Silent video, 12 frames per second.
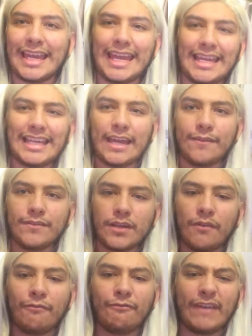it gives
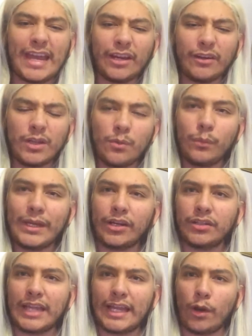a very
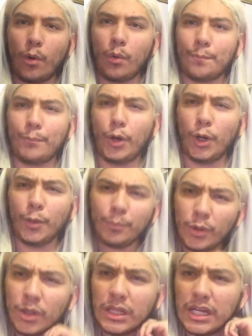weird, like,
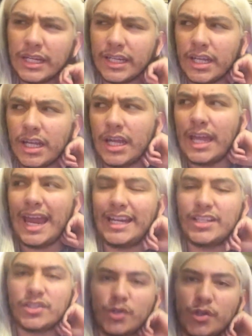purple look.
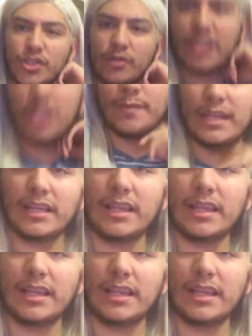And it's so strange to me.